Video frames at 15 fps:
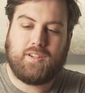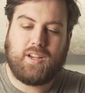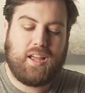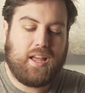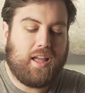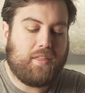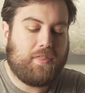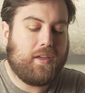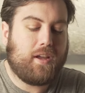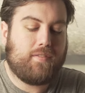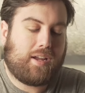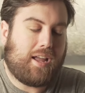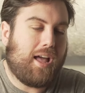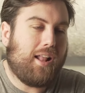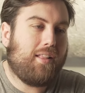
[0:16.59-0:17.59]
I think of
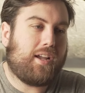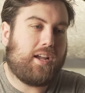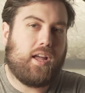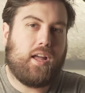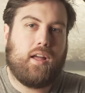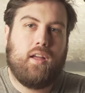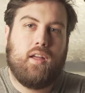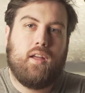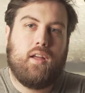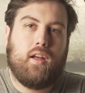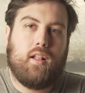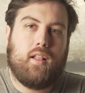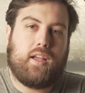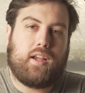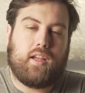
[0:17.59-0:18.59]
it kind of
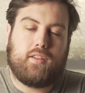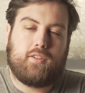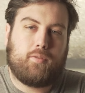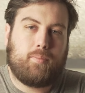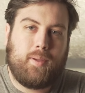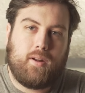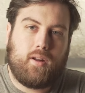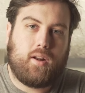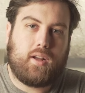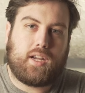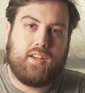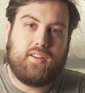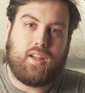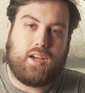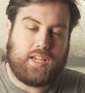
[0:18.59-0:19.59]
like a spin on a
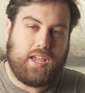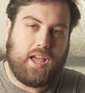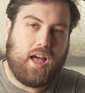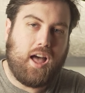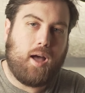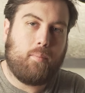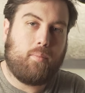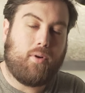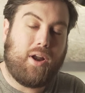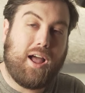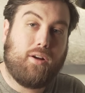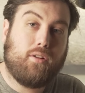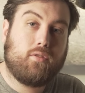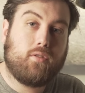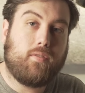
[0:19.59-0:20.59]
Kentucky hot
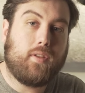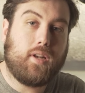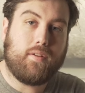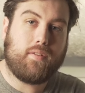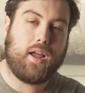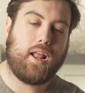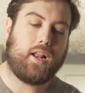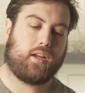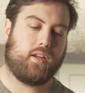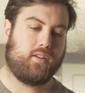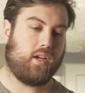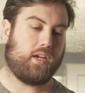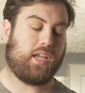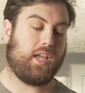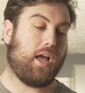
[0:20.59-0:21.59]
brown. So if you've never had a
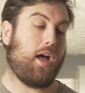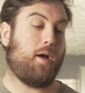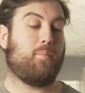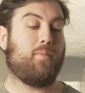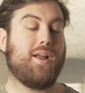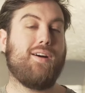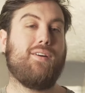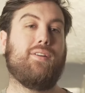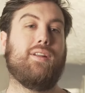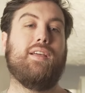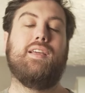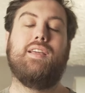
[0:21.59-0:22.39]
Kentucky hot brown,